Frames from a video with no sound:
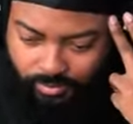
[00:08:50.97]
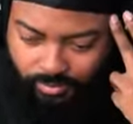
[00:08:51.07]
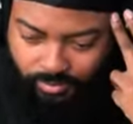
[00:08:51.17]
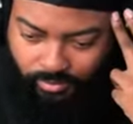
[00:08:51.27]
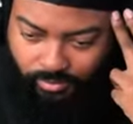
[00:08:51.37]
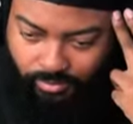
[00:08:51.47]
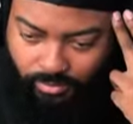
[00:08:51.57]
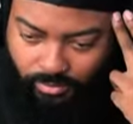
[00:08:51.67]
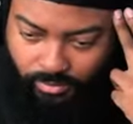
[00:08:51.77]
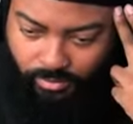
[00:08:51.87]

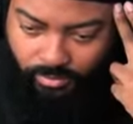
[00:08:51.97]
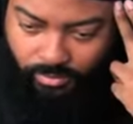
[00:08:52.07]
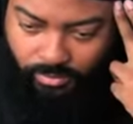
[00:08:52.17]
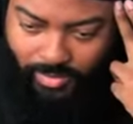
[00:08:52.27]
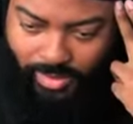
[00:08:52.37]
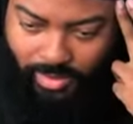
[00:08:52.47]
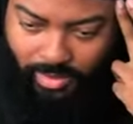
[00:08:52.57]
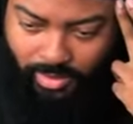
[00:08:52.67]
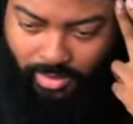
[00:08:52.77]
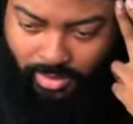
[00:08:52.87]

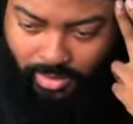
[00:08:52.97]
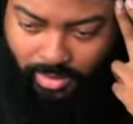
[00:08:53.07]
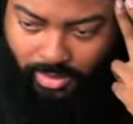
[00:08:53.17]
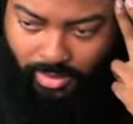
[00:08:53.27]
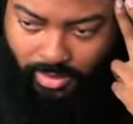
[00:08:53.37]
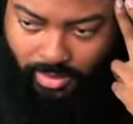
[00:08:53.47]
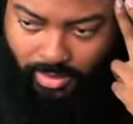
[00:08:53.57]
(no one is talking)